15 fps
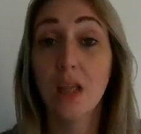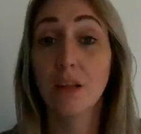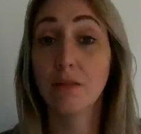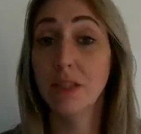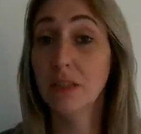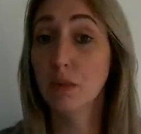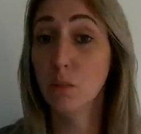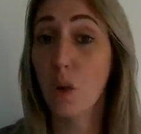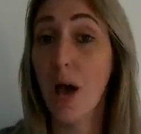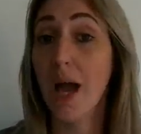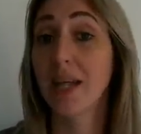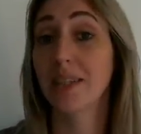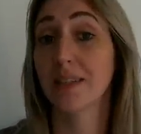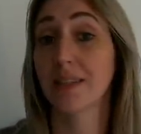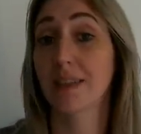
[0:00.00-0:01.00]
The reason
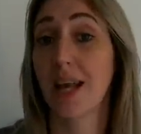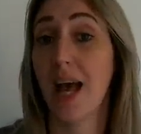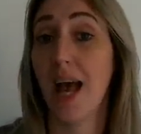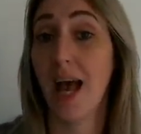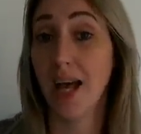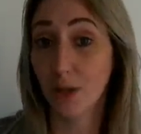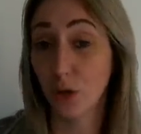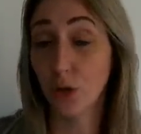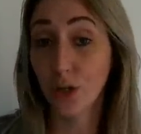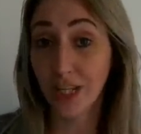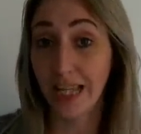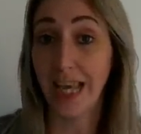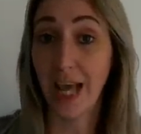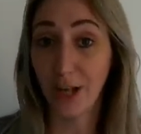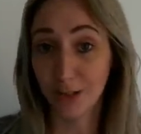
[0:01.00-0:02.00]
why is because I
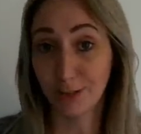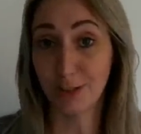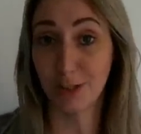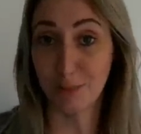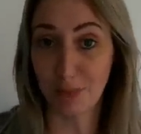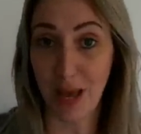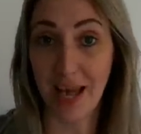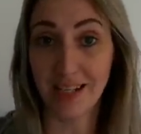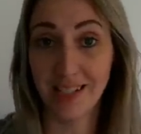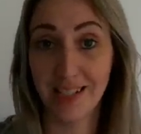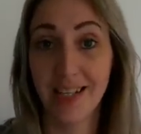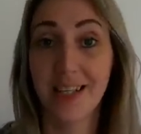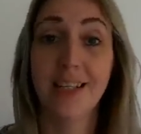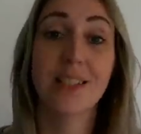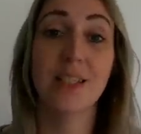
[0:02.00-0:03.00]
couldn't get onto the bed
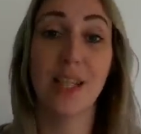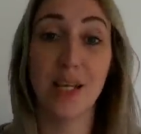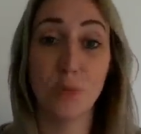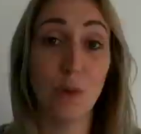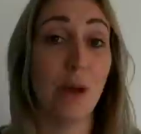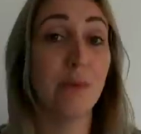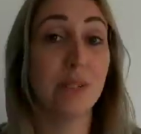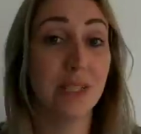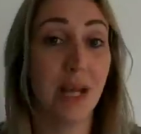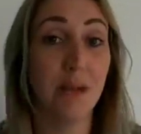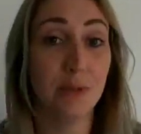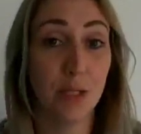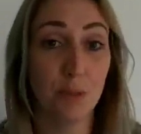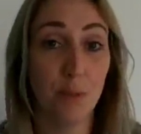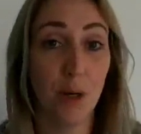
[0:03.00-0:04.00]
so that's why we
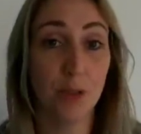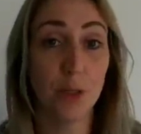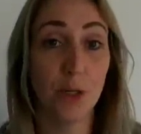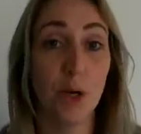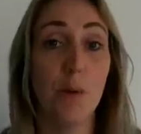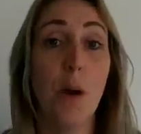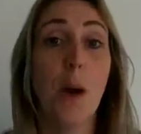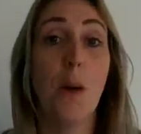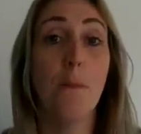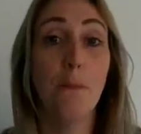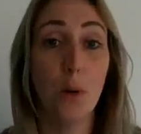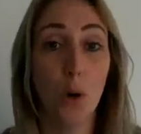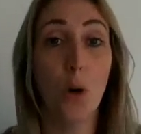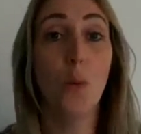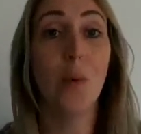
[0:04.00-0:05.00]
slept at the bottom
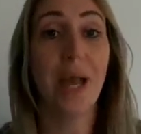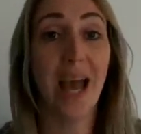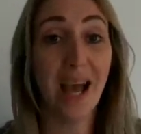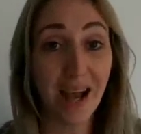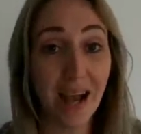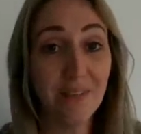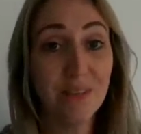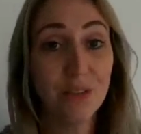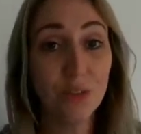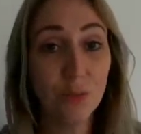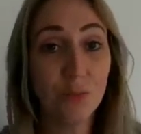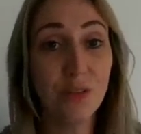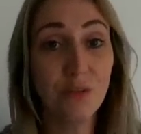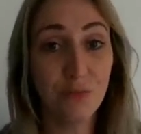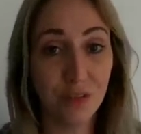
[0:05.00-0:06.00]
but we are having
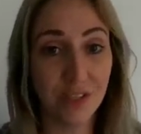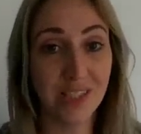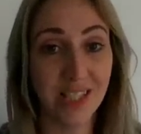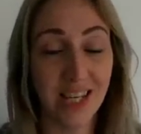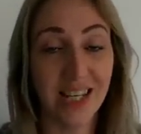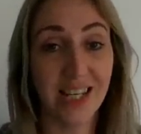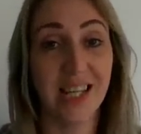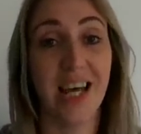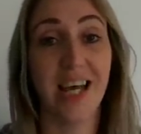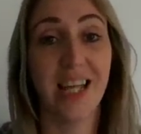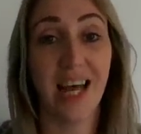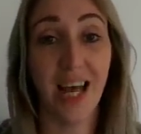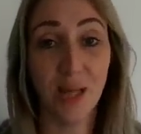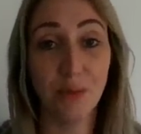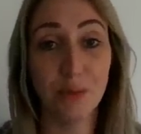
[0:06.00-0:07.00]
something fitted
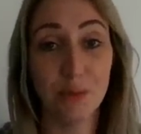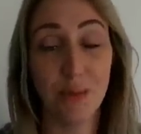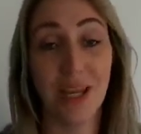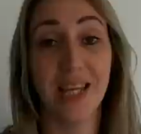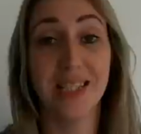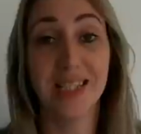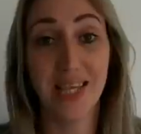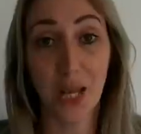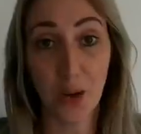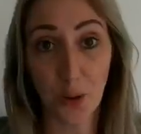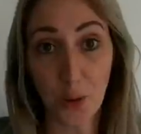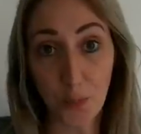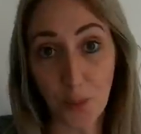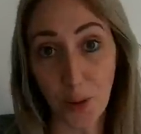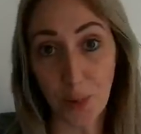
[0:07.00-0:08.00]
that helps me to
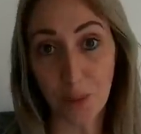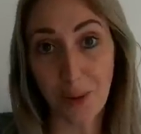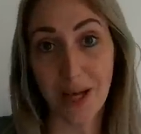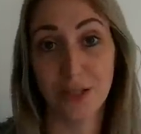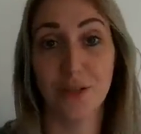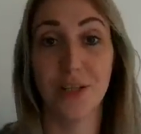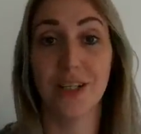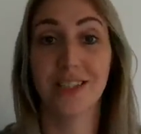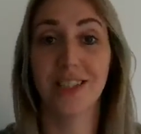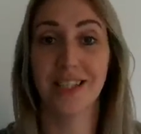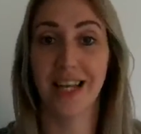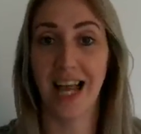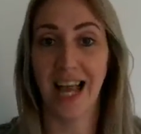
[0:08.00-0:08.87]
get up on the mattress.